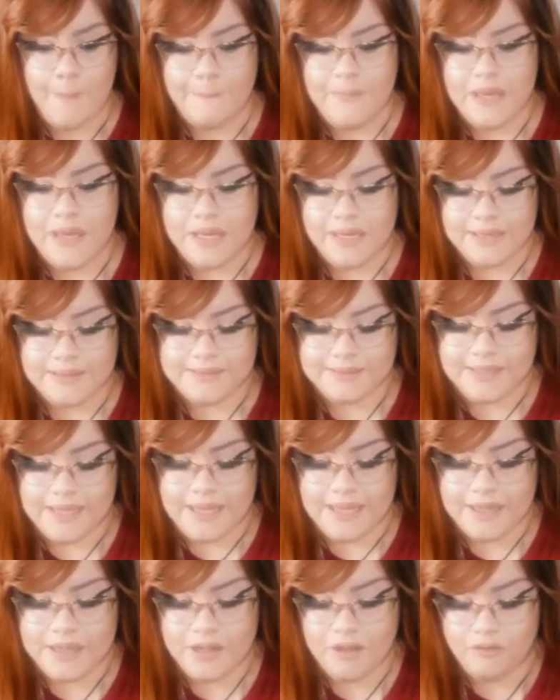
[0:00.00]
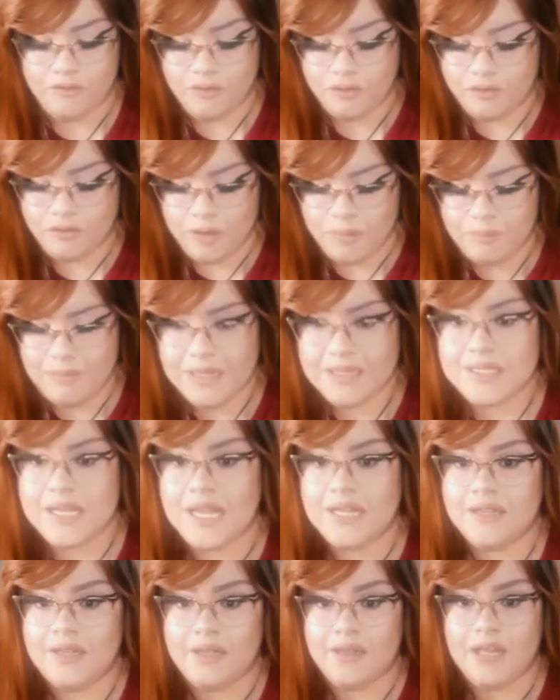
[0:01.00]
because the fulfillment
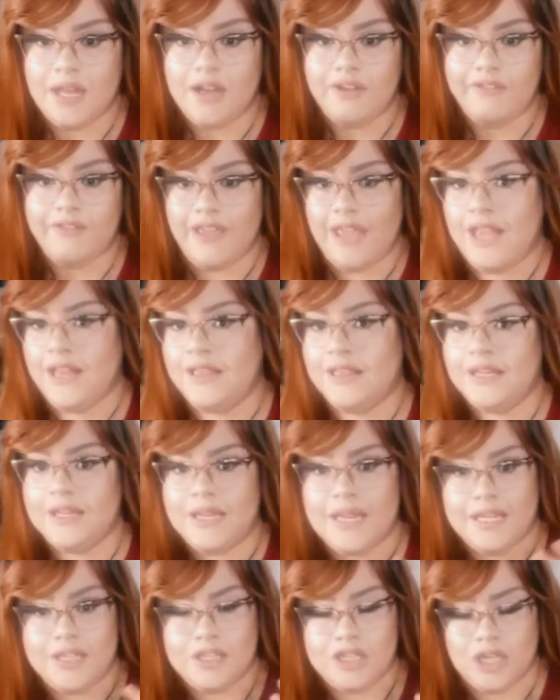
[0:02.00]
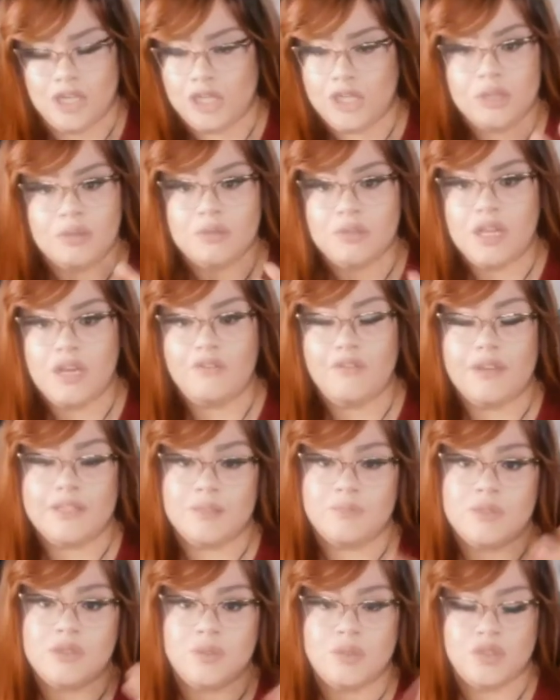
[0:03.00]
and the love and the internal love
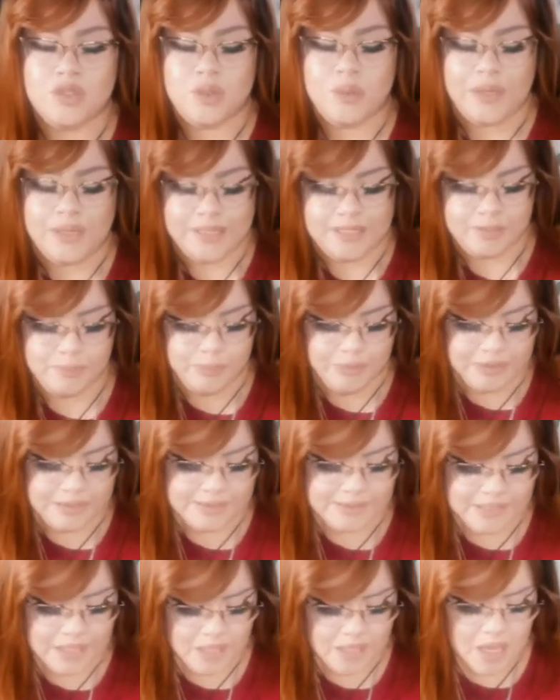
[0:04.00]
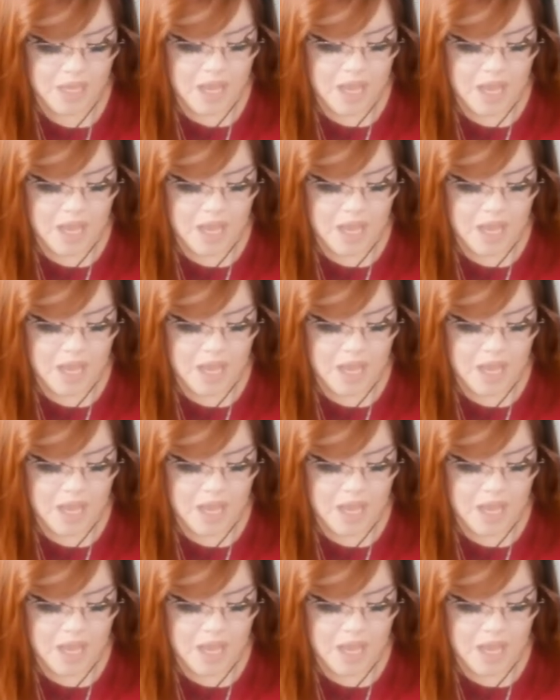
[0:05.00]
is in between you and this person.